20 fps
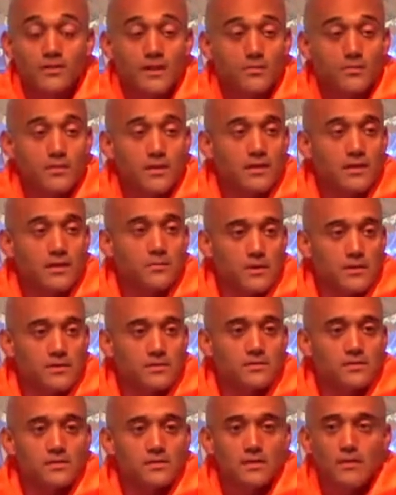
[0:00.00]
that mean? It
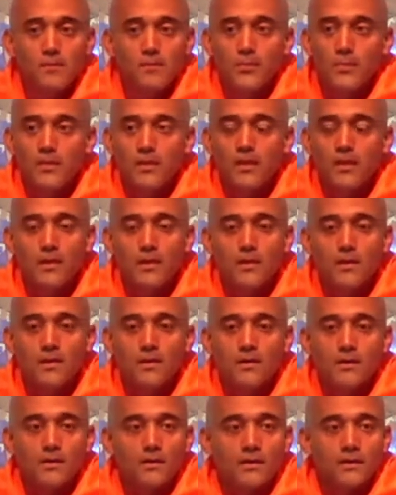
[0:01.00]
means
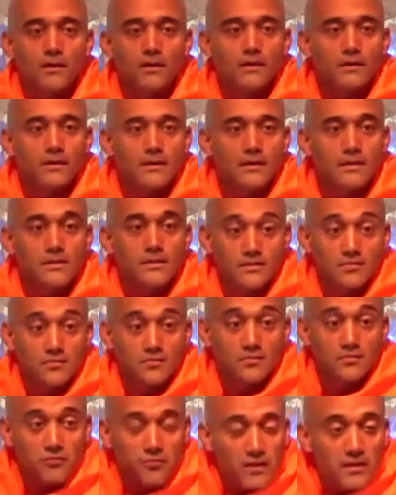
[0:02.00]
he just
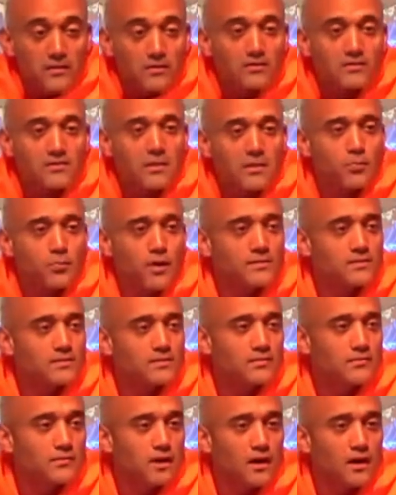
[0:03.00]
feels the presence
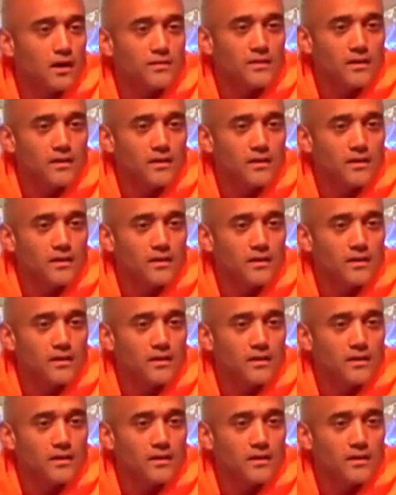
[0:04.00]
of God